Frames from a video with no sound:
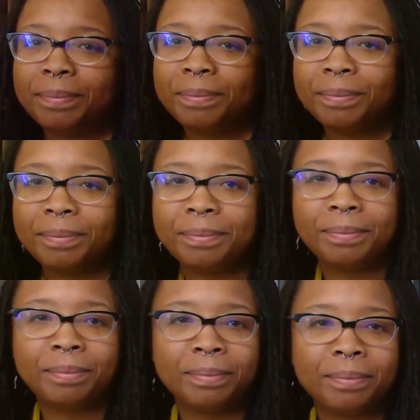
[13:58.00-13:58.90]

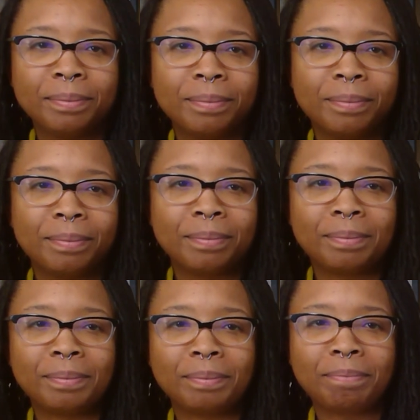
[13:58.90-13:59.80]

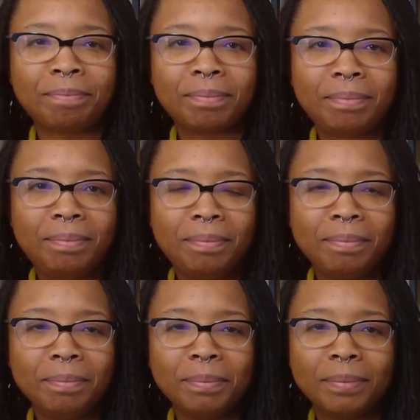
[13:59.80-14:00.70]

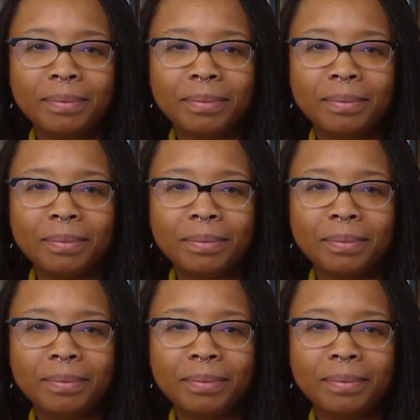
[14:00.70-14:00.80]
[no speech]